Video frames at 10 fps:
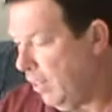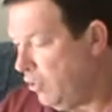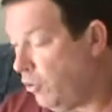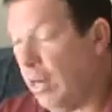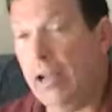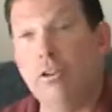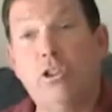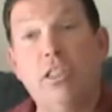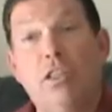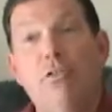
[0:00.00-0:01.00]
So now you're
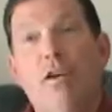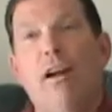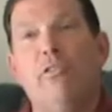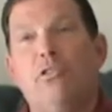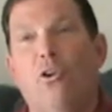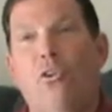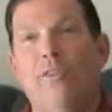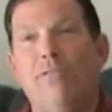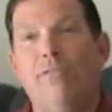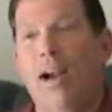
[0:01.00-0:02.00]
65 years
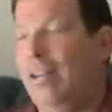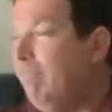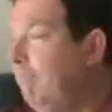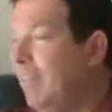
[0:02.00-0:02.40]
old, right?